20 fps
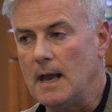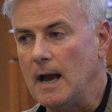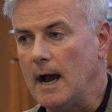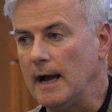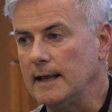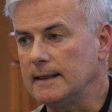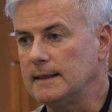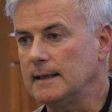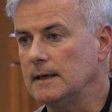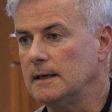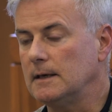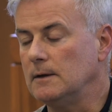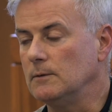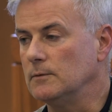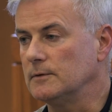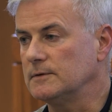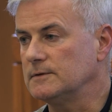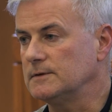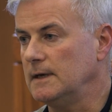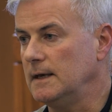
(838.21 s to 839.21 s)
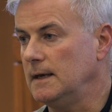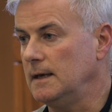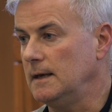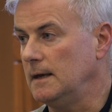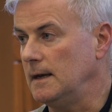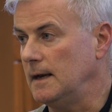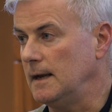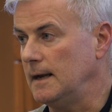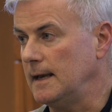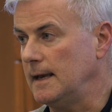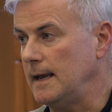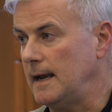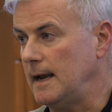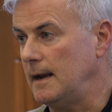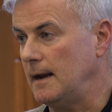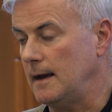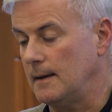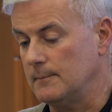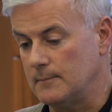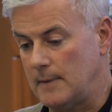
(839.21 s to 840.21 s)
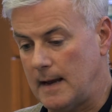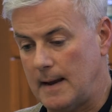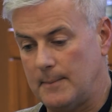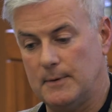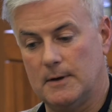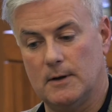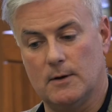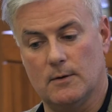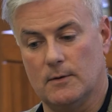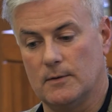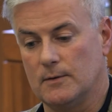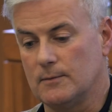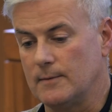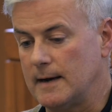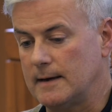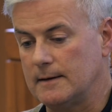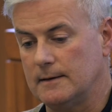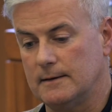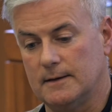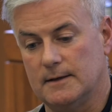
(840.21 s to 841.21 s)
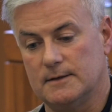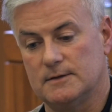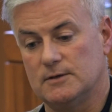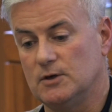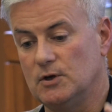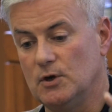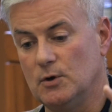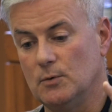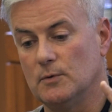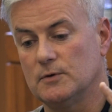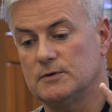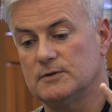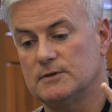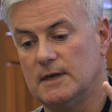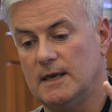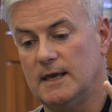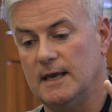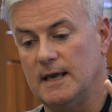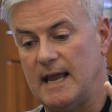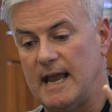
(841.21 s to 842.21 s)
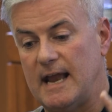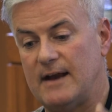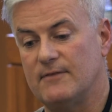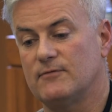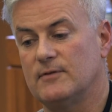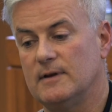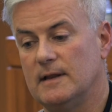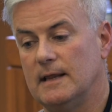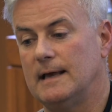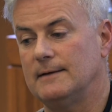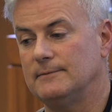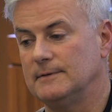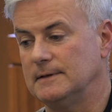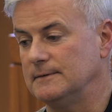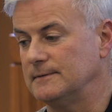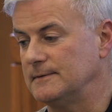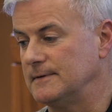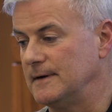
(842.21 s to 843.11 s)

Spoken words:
I think you will see, and again, I'm happy to go on the record of this, you will see every level of